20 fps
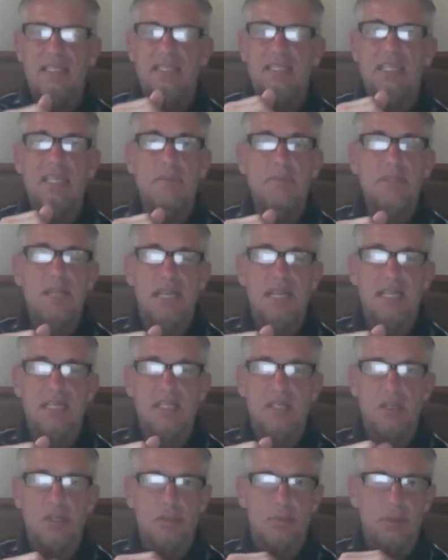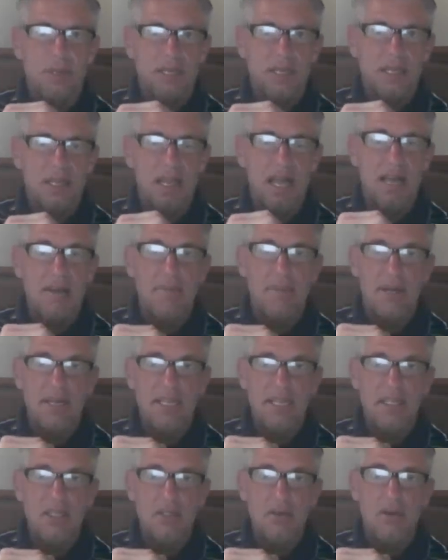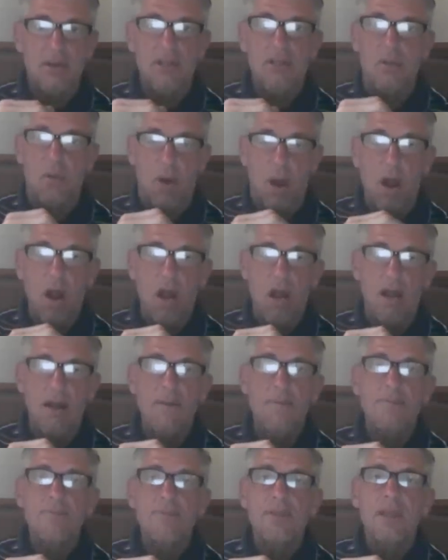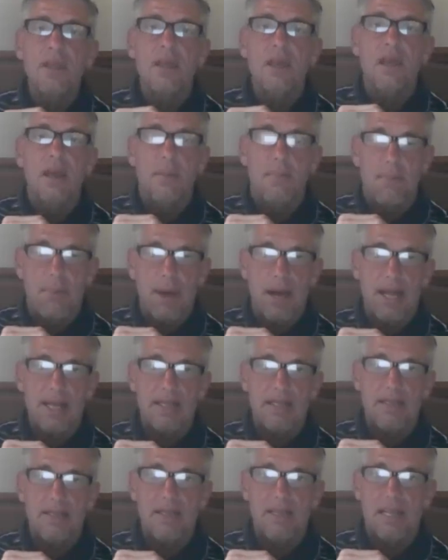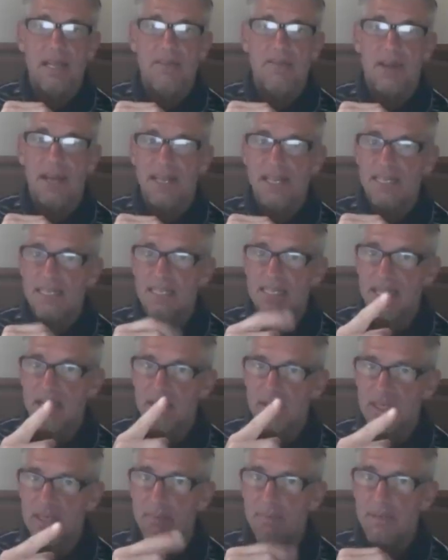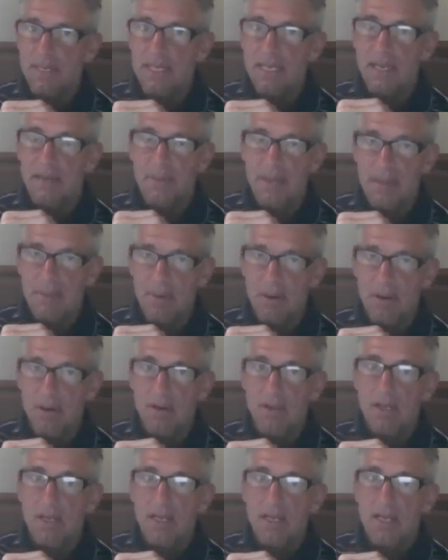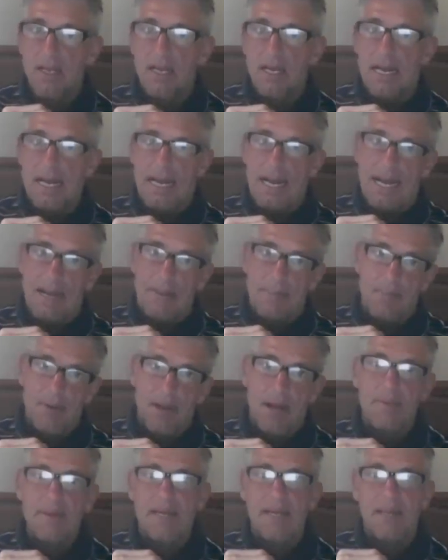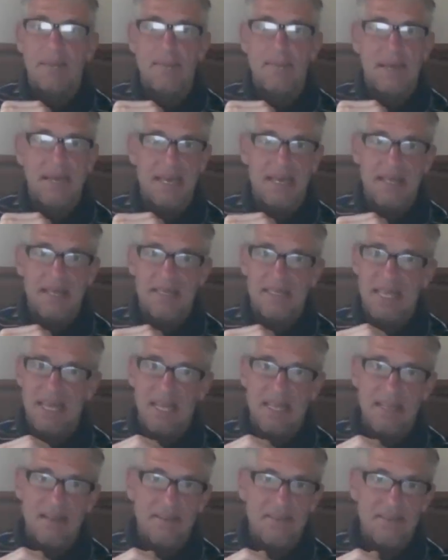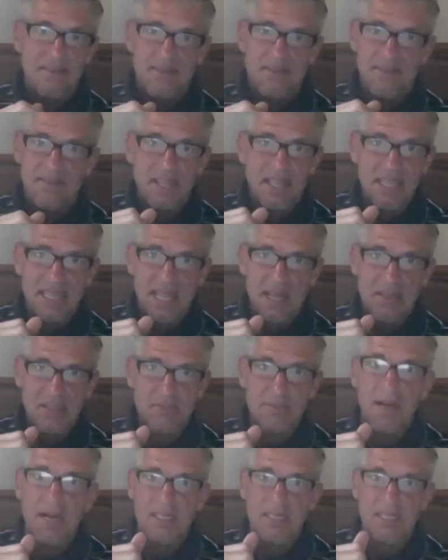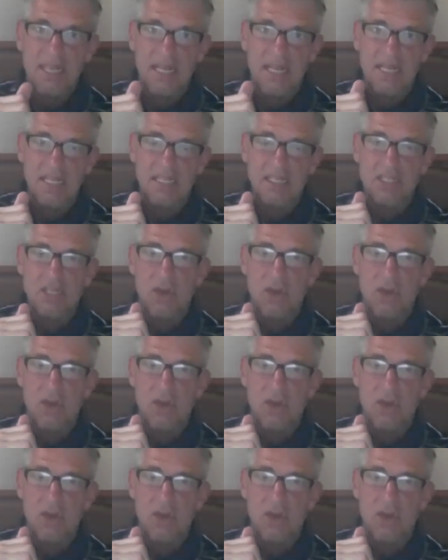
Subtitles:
It seems like you're putting a lot of money into it. You are, but if I can sell somebody a Beamer, I'm probably going to make $10,000, $15,000 on it.